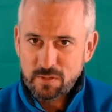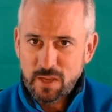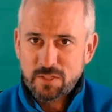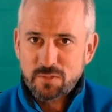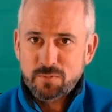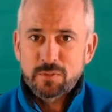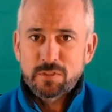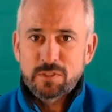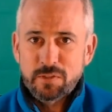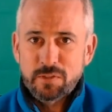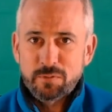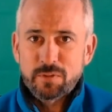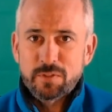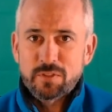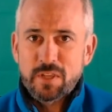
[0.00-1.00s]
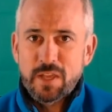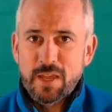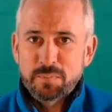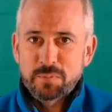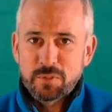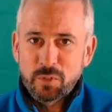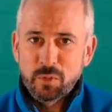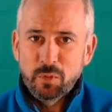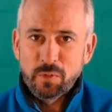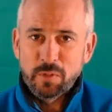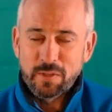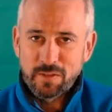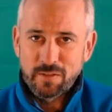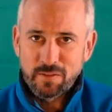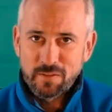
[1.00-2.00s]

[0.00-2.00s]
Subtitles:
ask for deliverance, absolutely,